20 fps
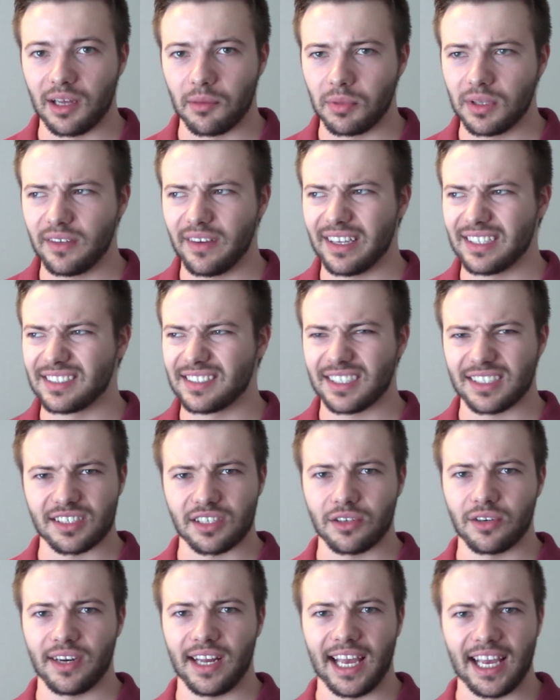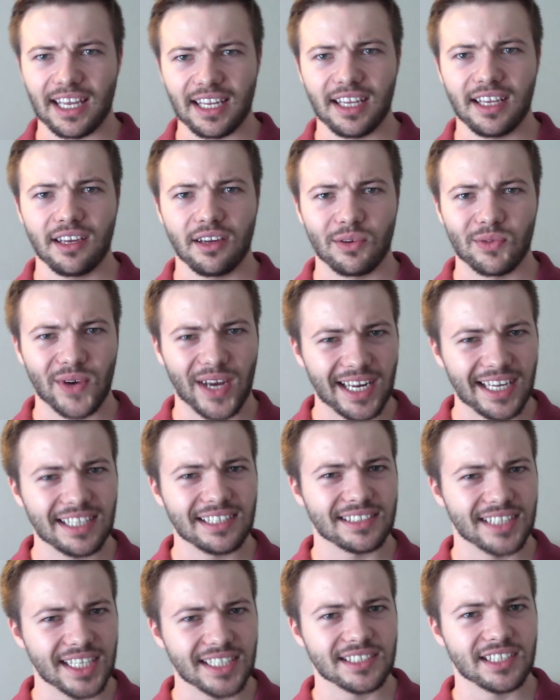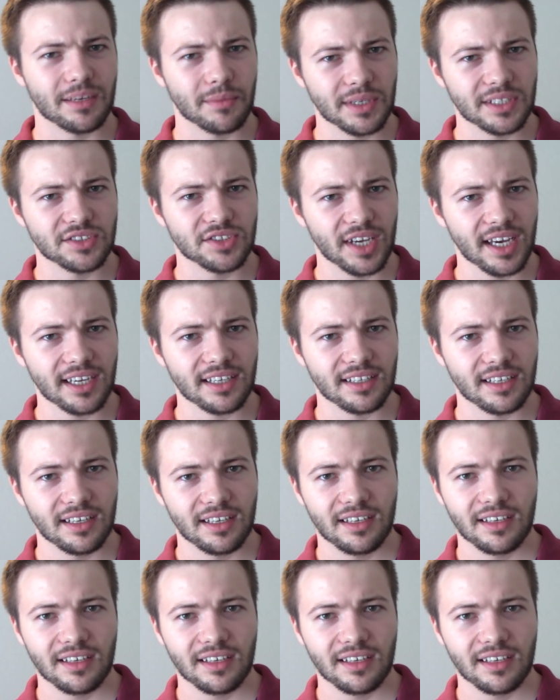I believe it had 680 ratings last time I checked.